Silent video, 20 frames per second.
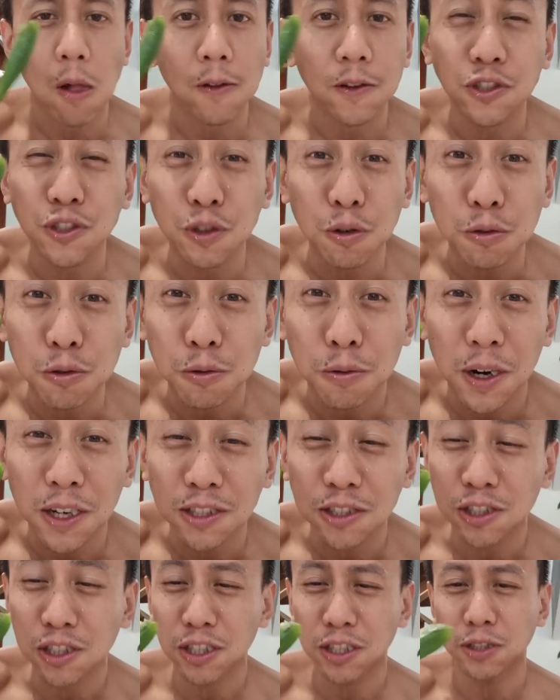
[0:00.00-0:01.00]
So
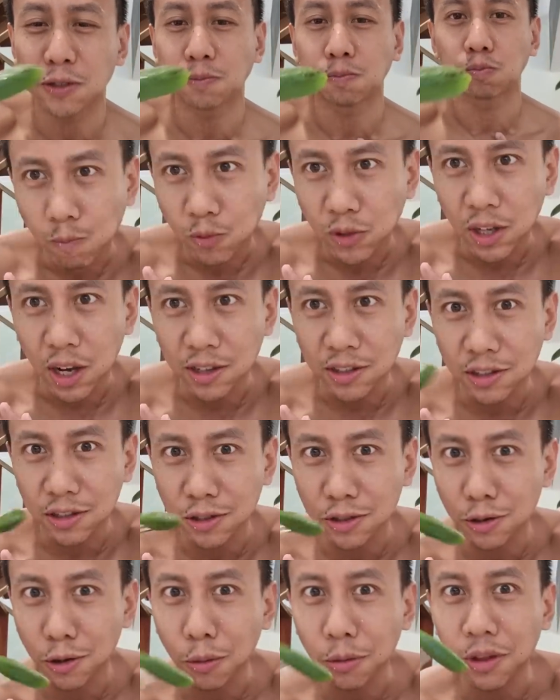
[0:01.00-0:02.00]
crunchy. Guys,
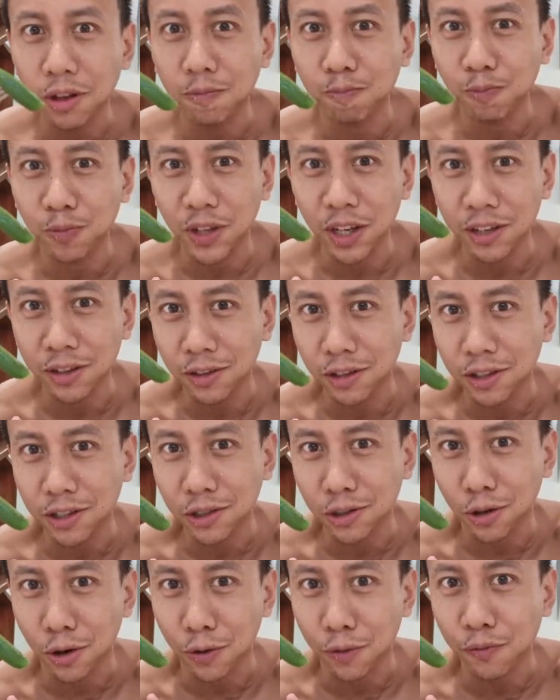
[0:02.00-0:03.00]
did you know the
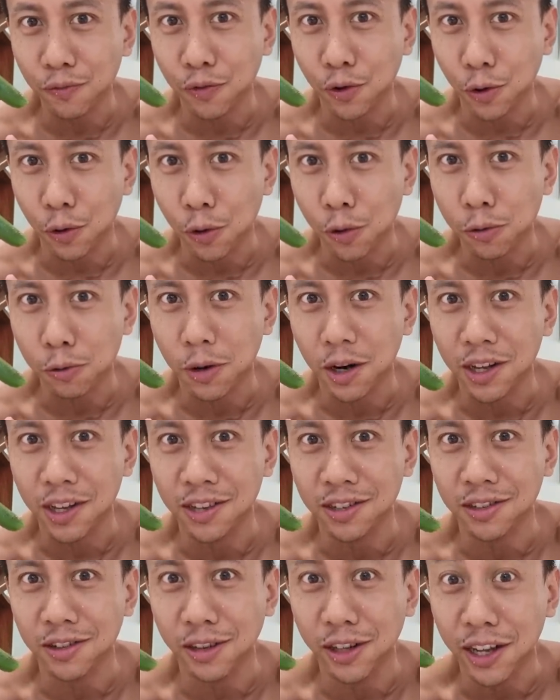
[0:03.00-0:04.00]
English term for okra
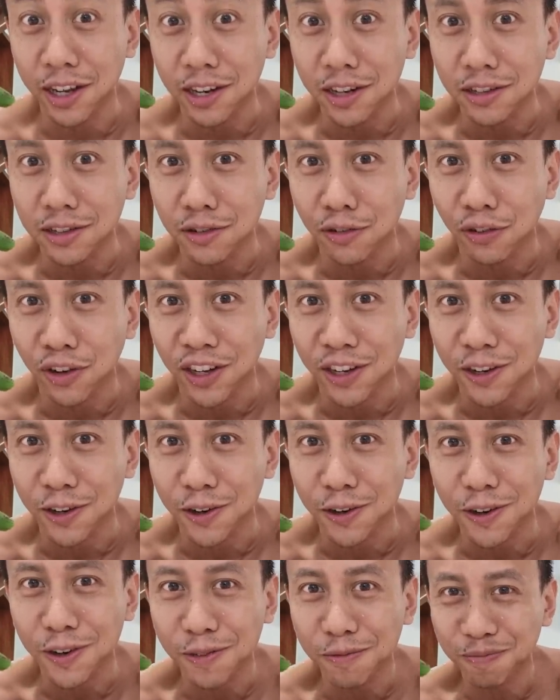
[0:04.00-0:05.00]
is lady's
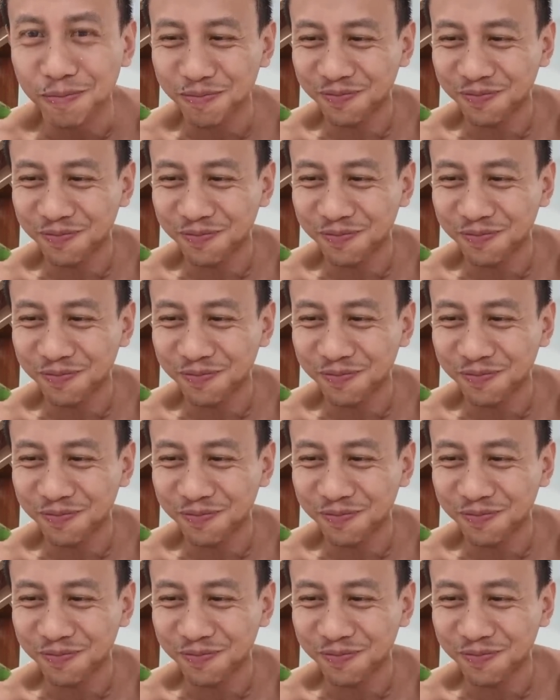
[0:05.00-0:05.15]
finger?